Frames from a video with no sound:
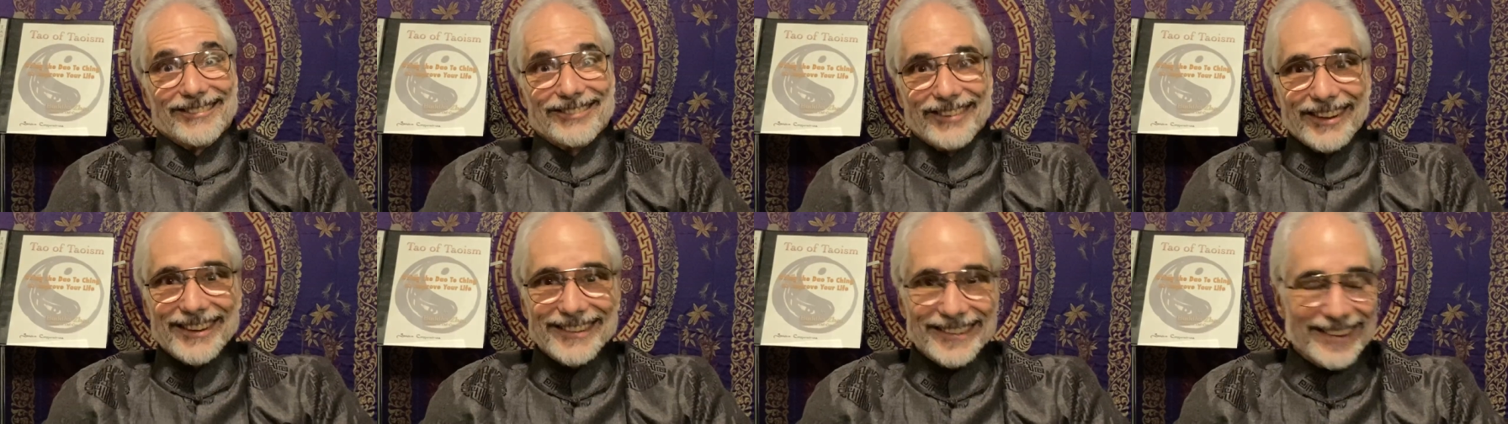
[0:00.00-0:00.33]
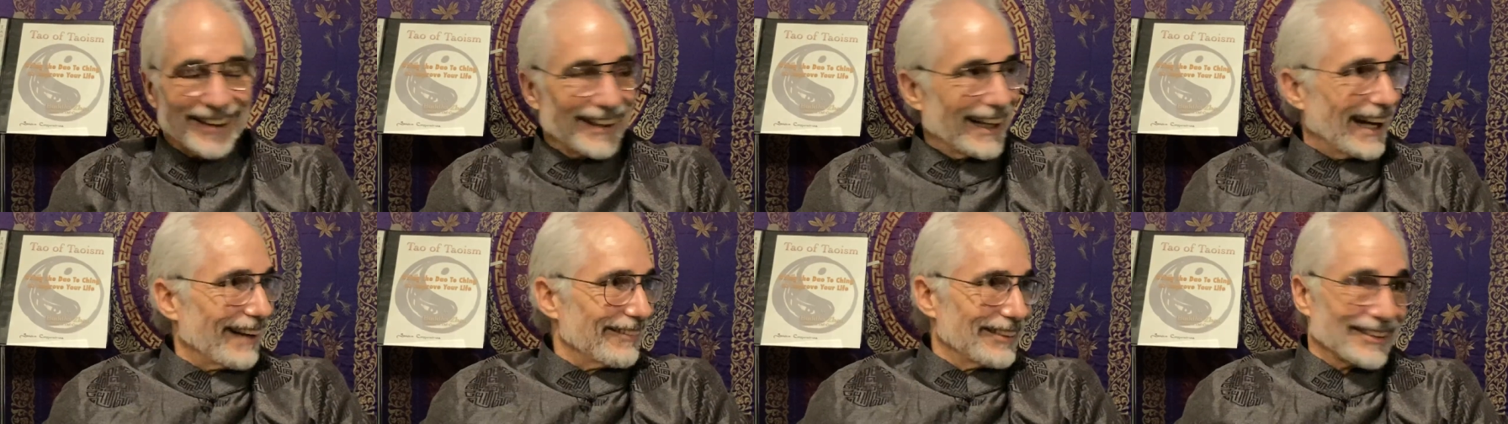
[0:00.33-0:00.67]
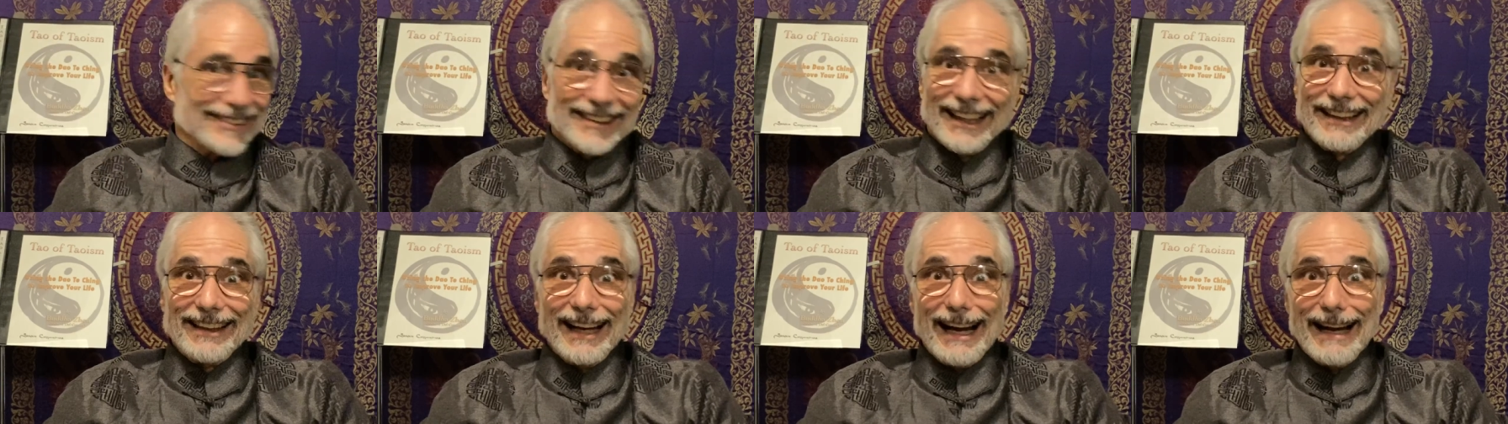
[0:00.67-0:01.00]
First I was
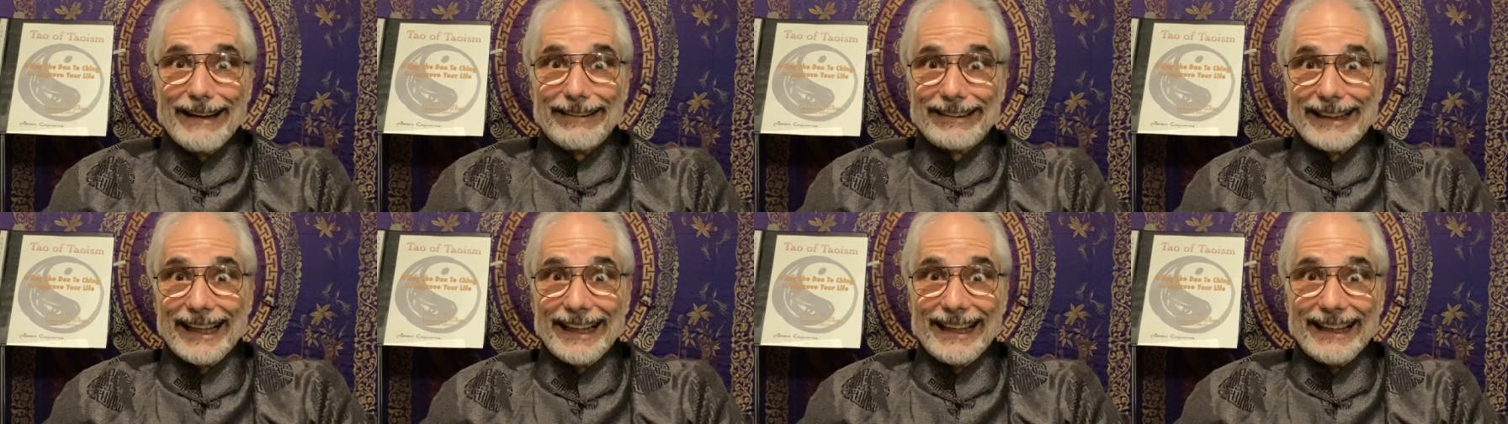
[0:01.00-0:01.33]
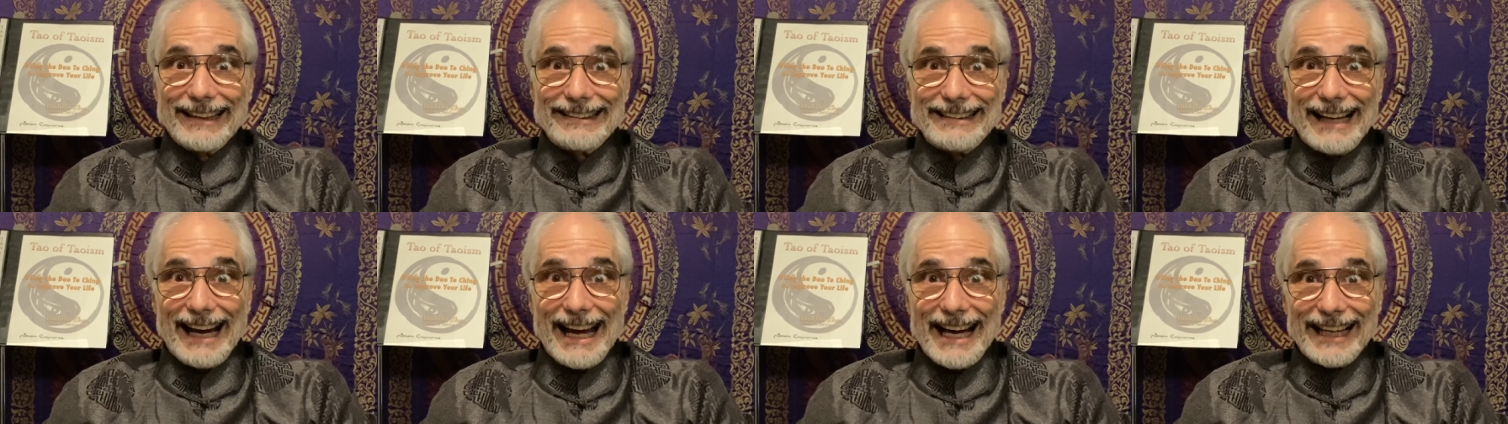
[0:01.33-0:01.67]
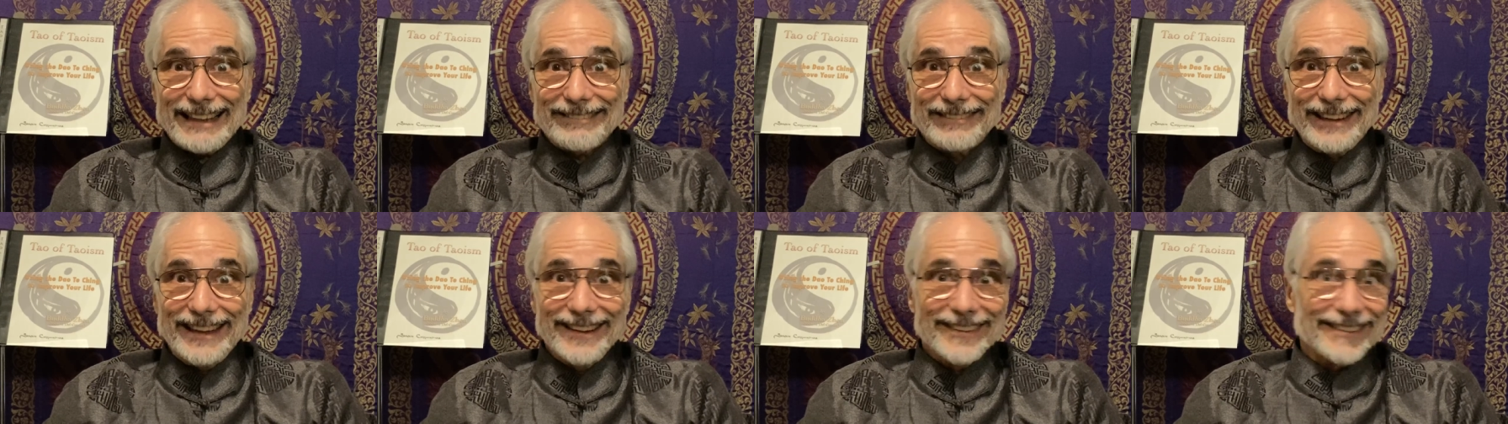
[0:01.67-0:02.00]
like, hey, they're gonna attack
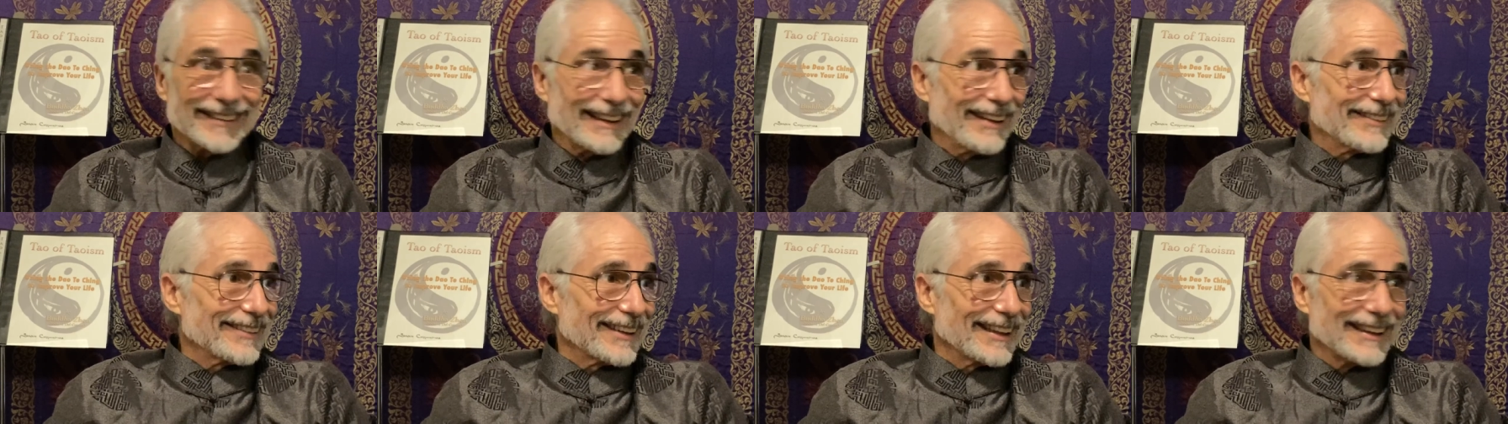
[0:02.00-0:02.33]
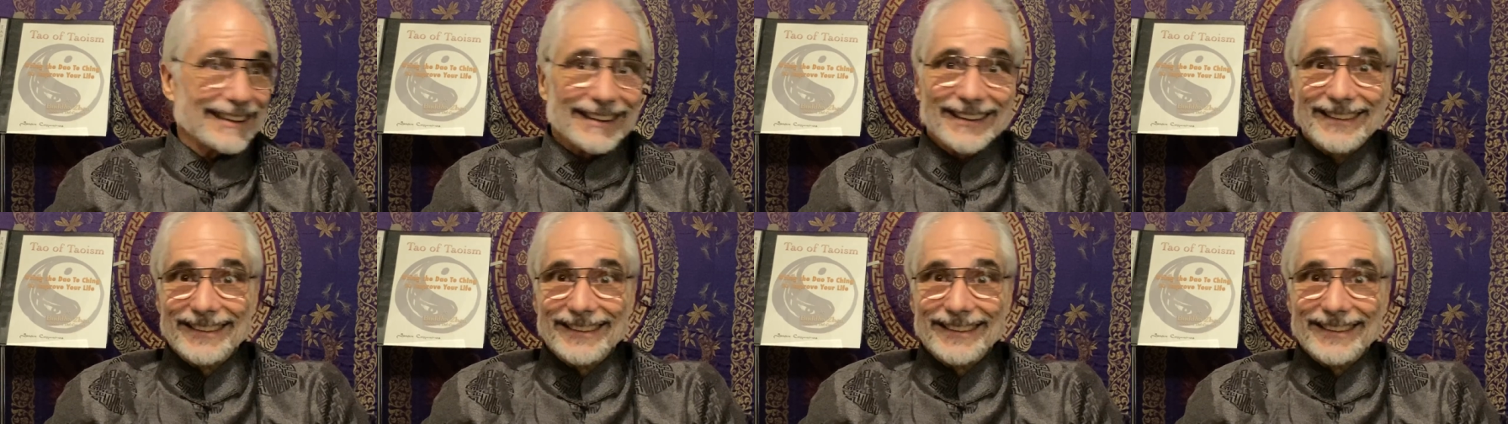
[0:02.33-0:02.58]
me? Sounds like